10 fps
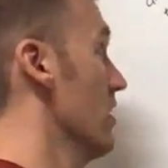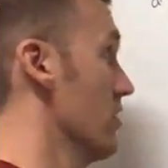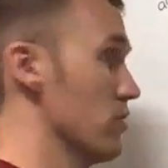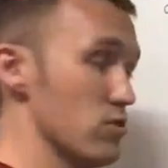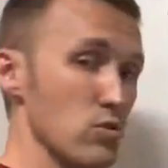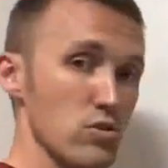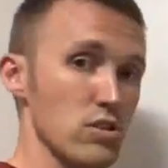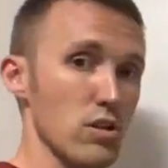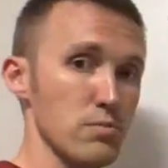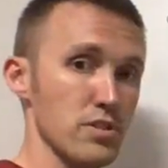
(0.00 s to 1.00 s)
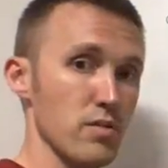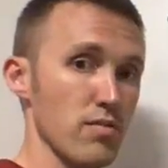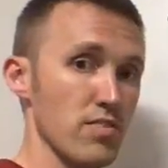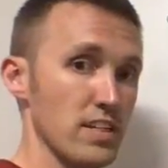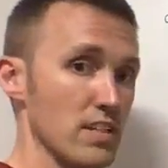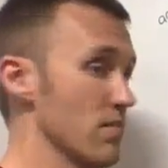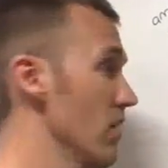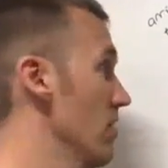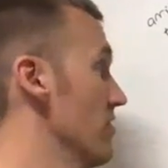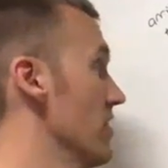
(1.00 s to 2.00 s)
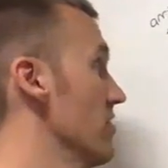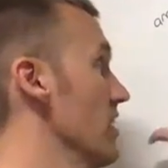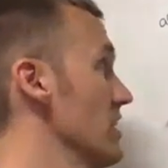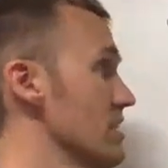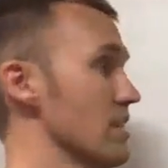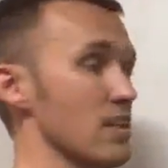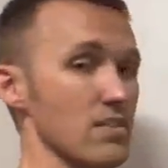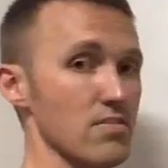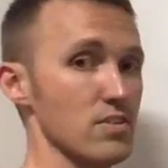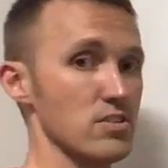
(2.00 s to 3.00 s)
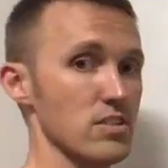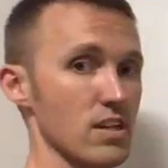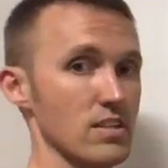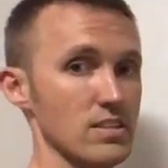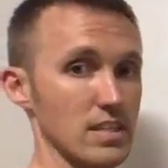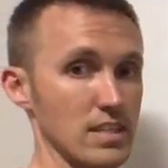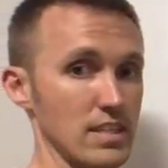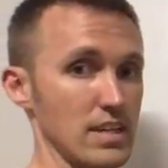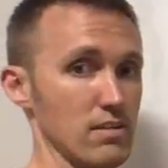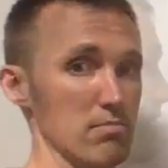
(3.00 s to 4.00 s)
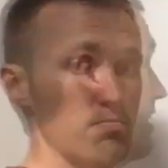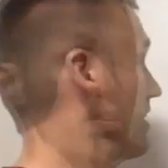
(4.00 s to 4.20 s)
Those two slopes are reflective of the velocity in the first and the second layer.